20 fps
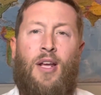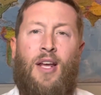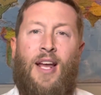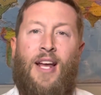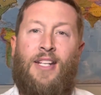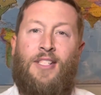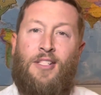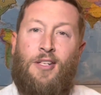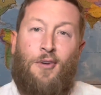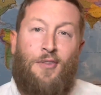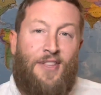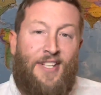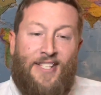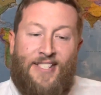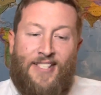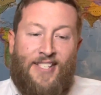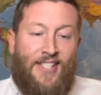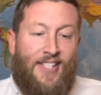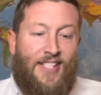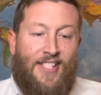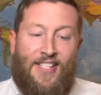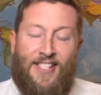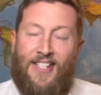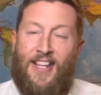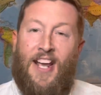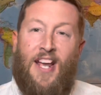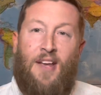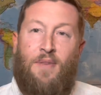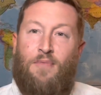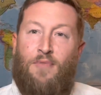And so this is the
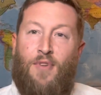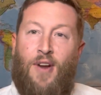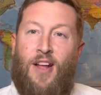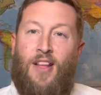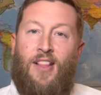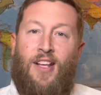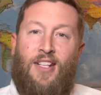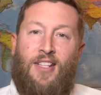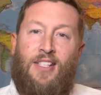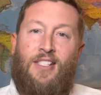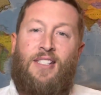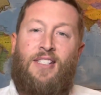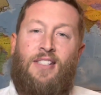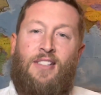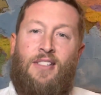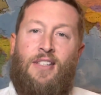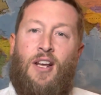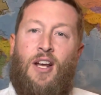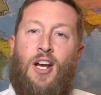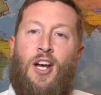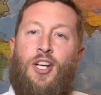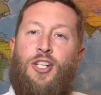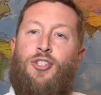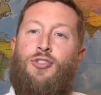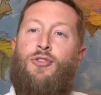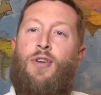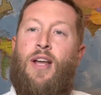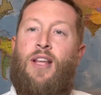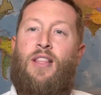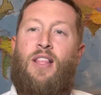same, right? Like, this is a
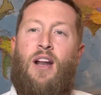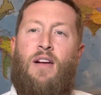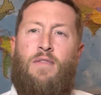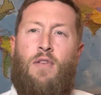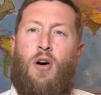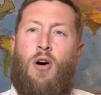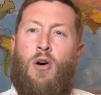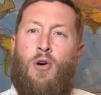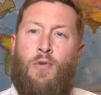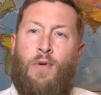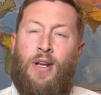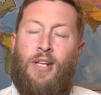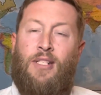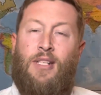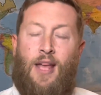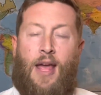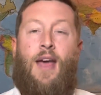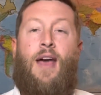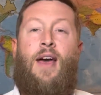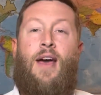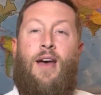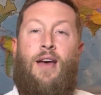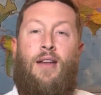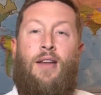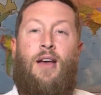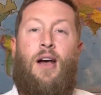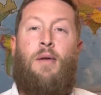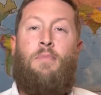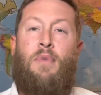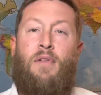trait that I've always
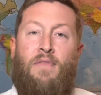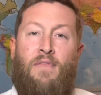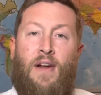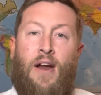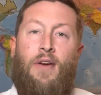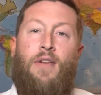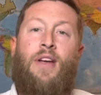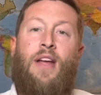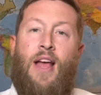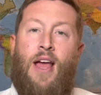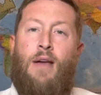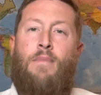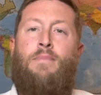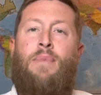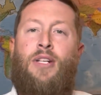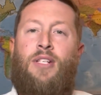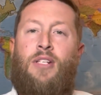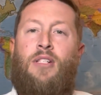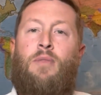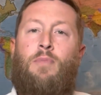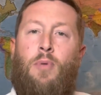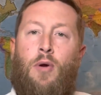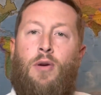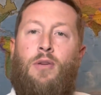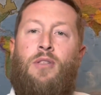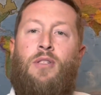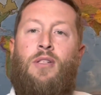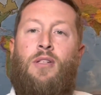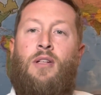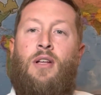had. I'm a very ambitious
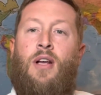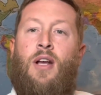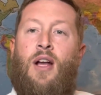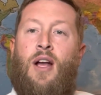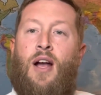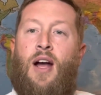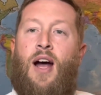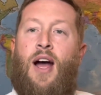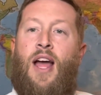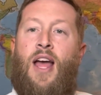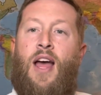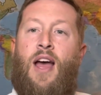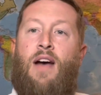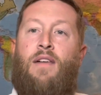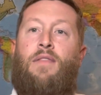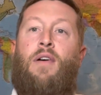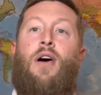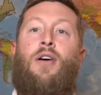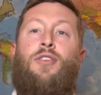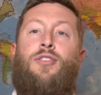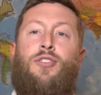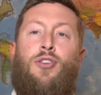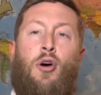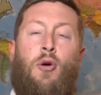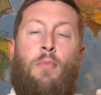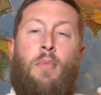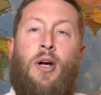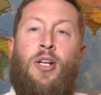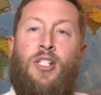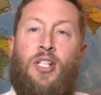person. I have
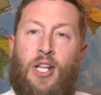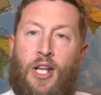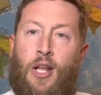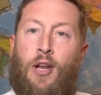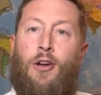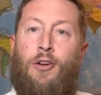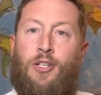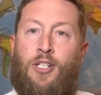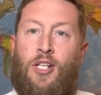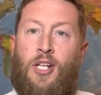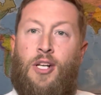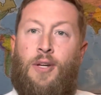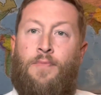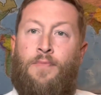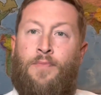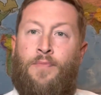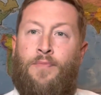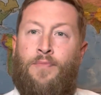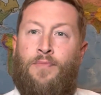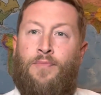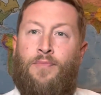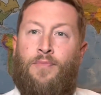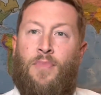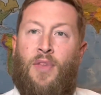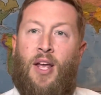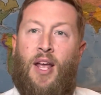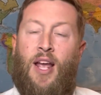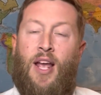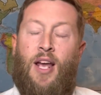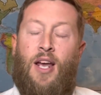so much energy.
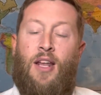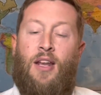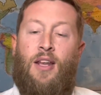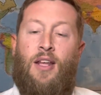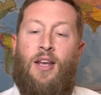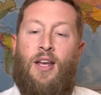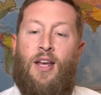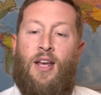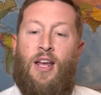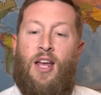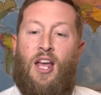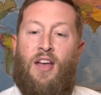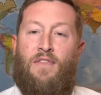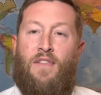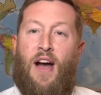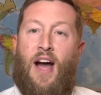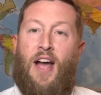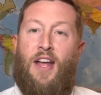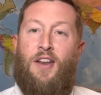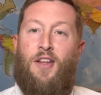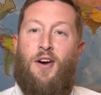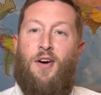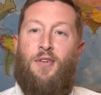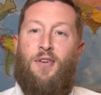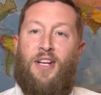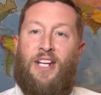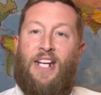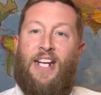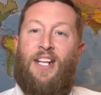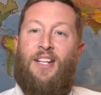And if I
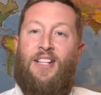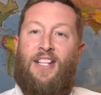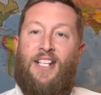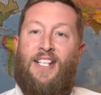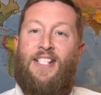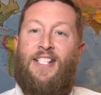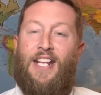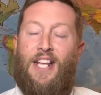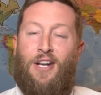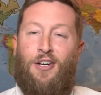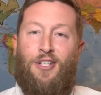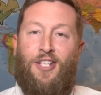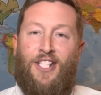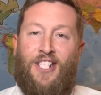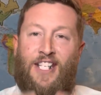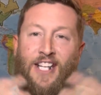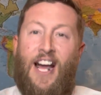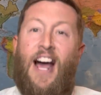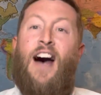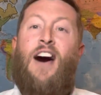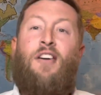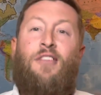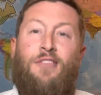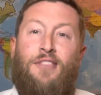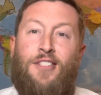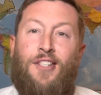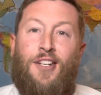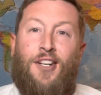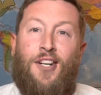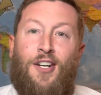don't get this energy
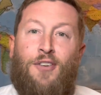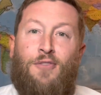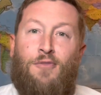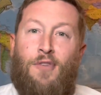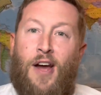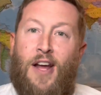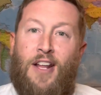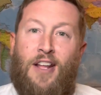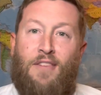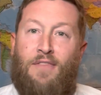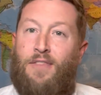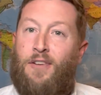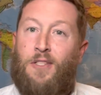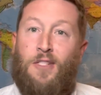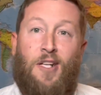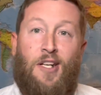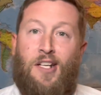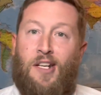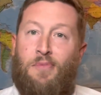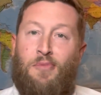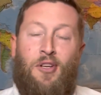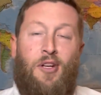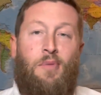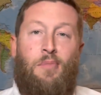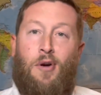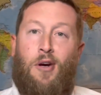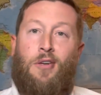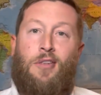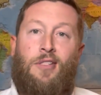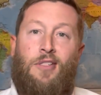out, right, it feels like I'm going to
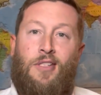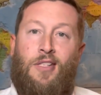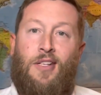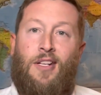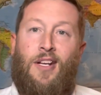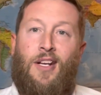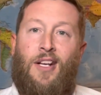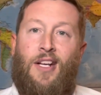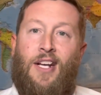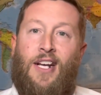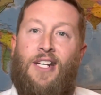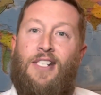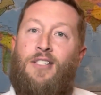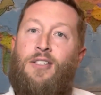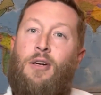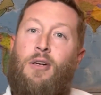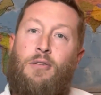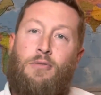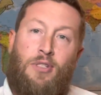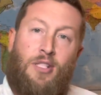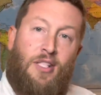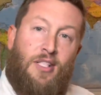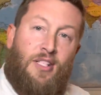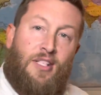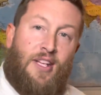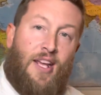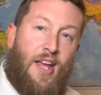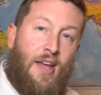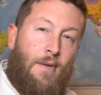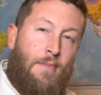burst. And so it was the
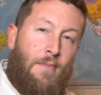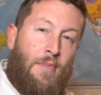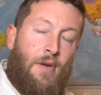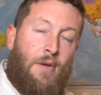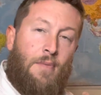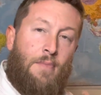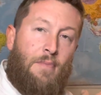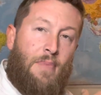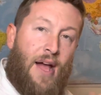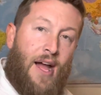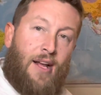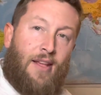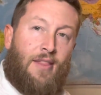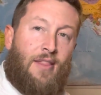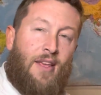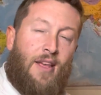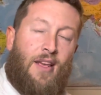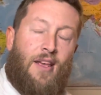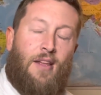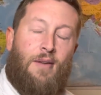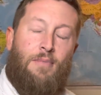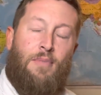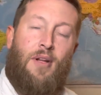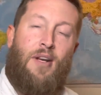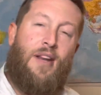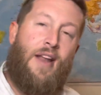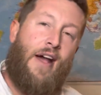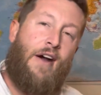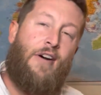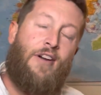same back then,
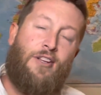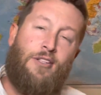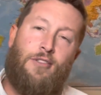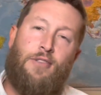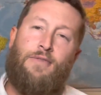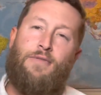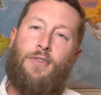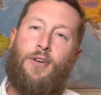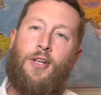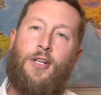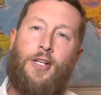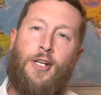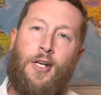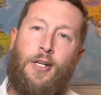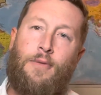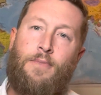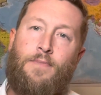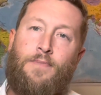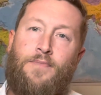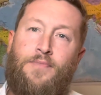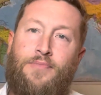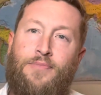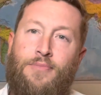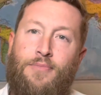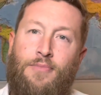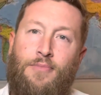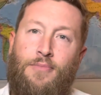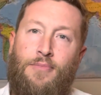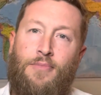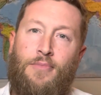but now I use it for good.
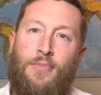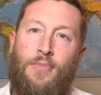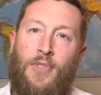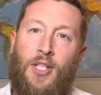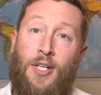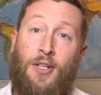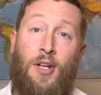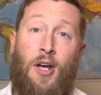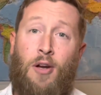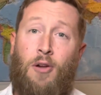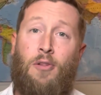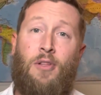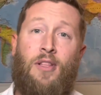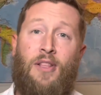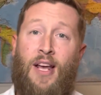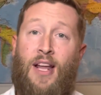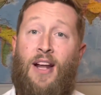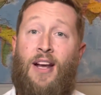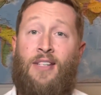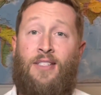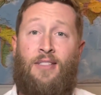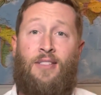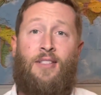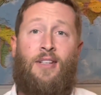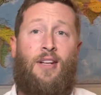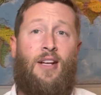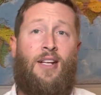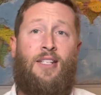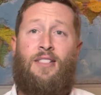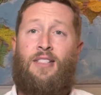Not only that,
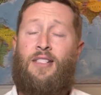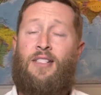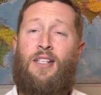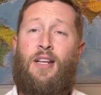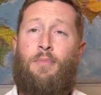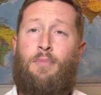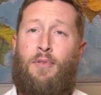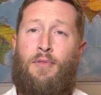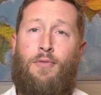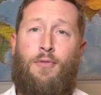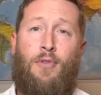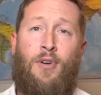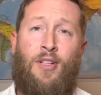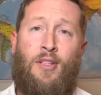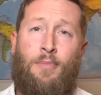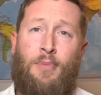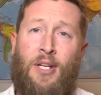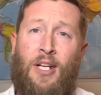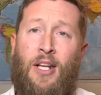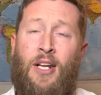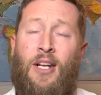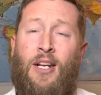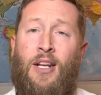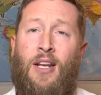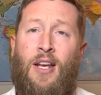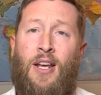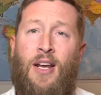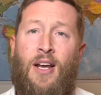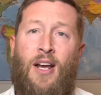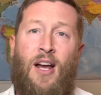as I said before in the beginning,
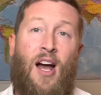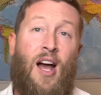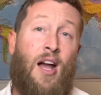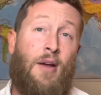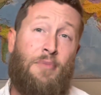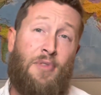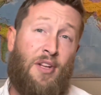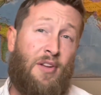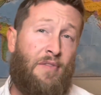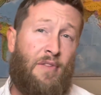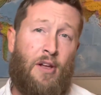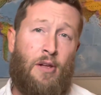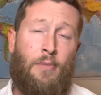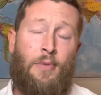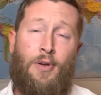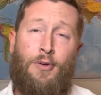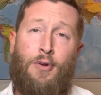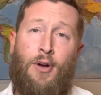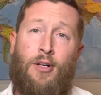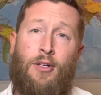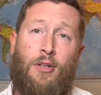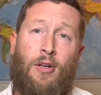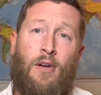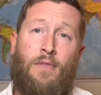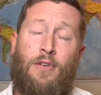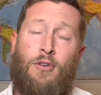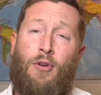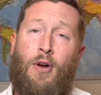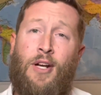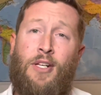I'm the development director
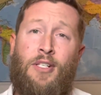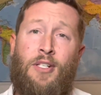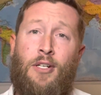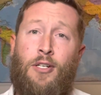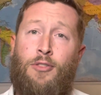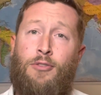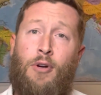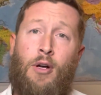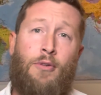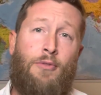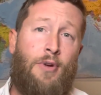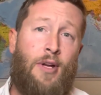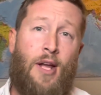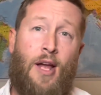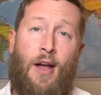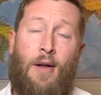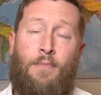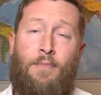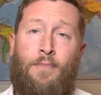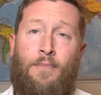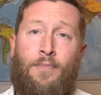of a Christ-centered drug rehab.